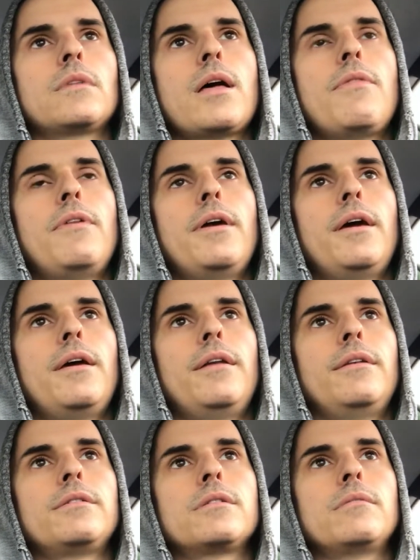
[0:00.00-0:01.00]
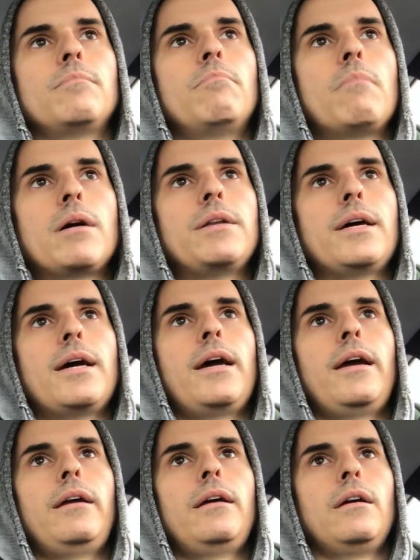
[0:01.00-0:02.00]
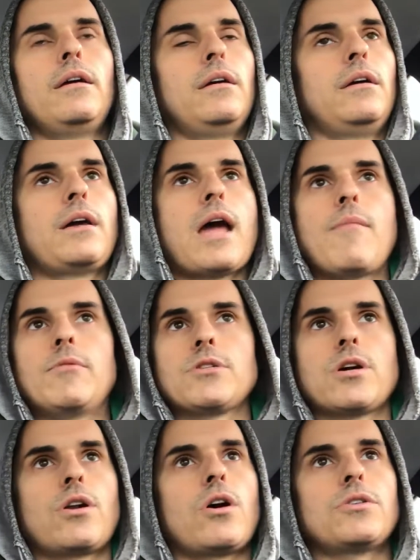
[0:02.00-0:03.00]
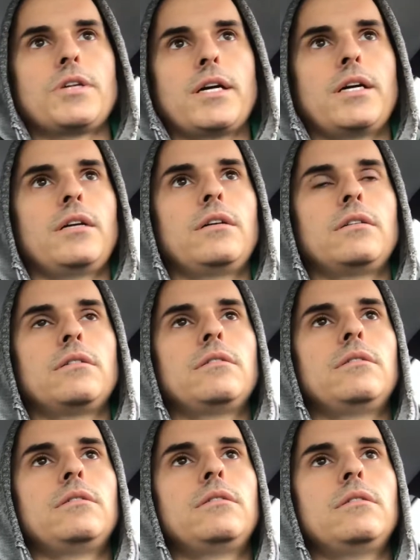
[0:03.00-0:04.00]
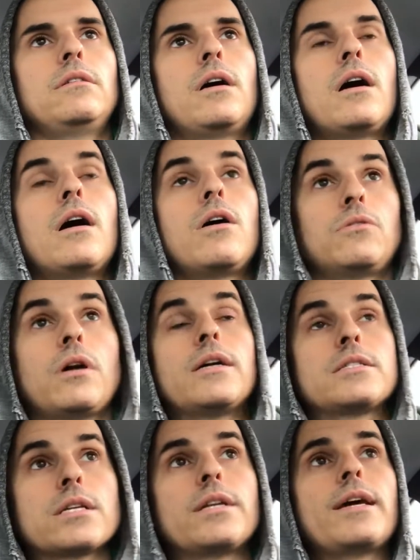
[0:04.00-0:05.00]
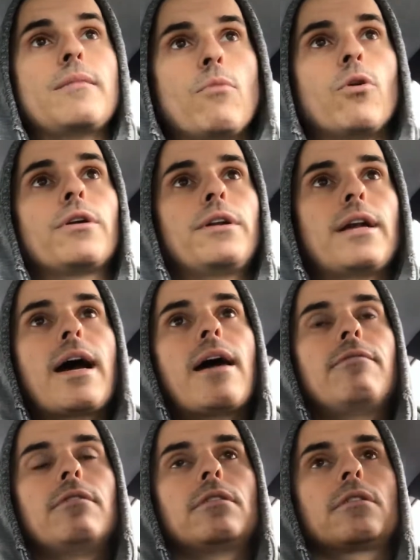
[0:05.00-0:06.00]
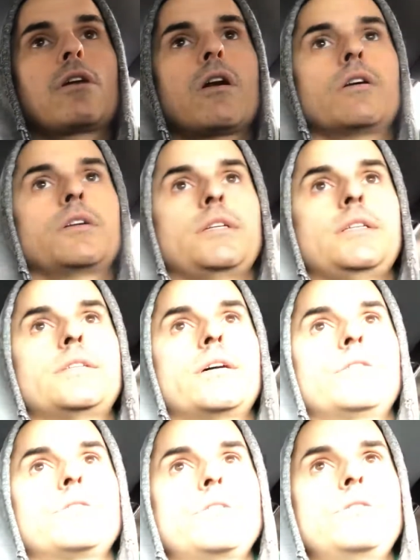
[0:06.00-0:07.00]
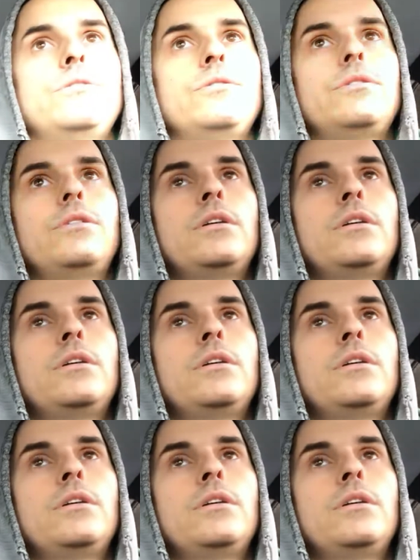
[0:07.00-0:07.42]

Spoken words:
And then Monday, Amazon all day. Sunday morning I have a car to detail too.